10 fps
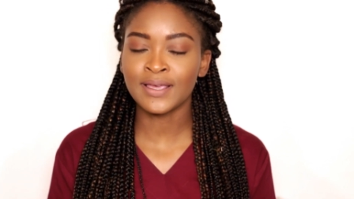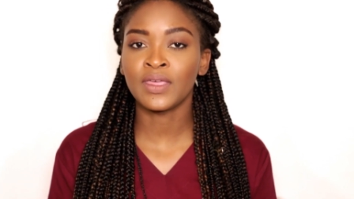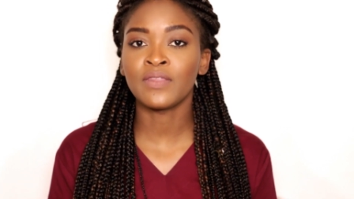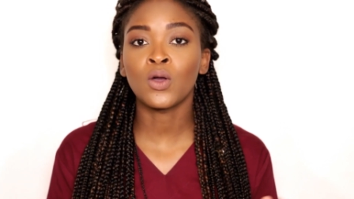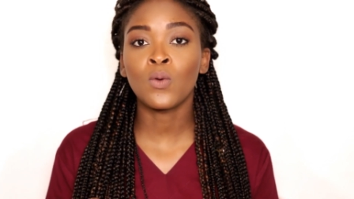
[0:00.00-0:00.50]

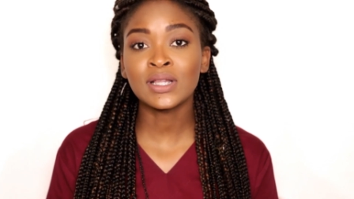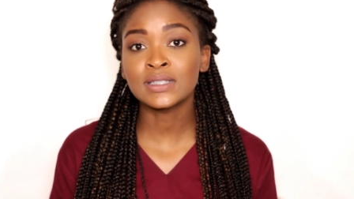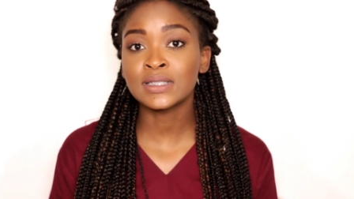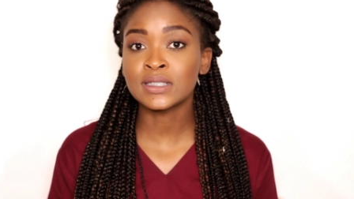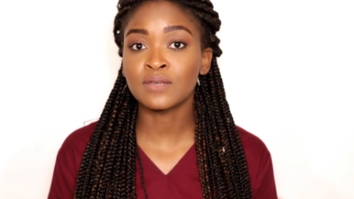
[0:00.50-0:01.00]
And then the
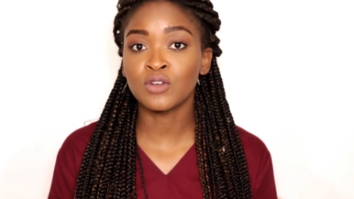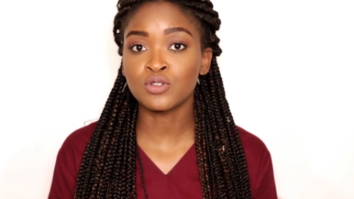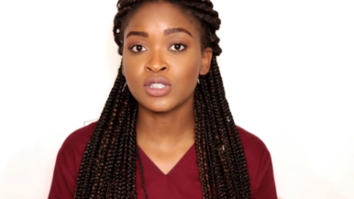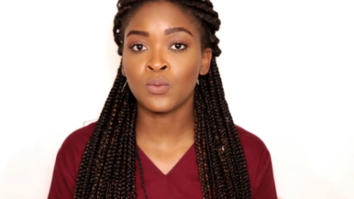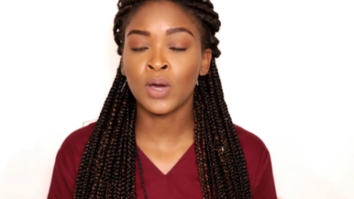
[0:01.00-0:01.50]
quantitative
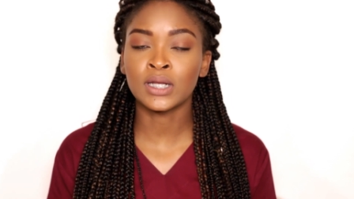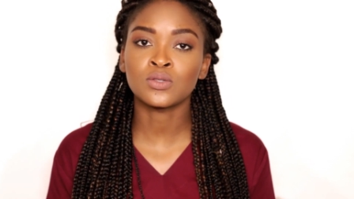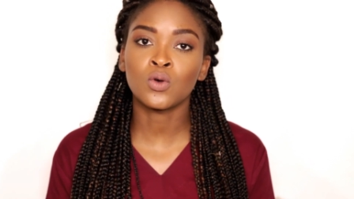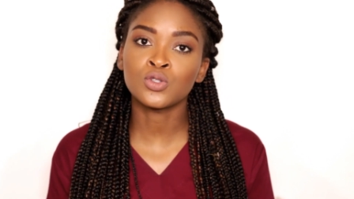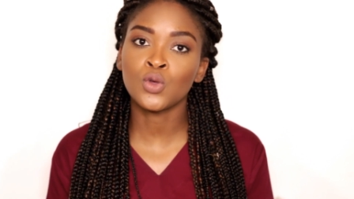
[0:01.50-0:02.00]
literacy one
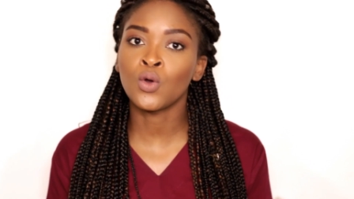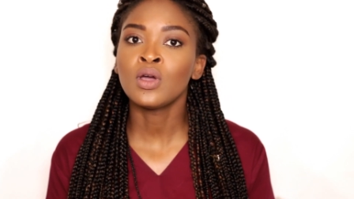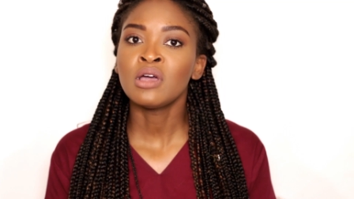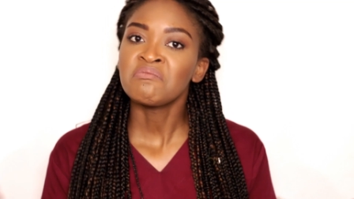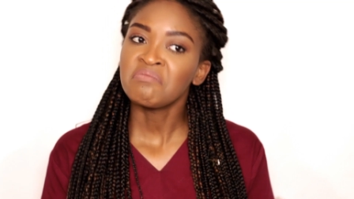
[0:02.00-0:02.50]
is also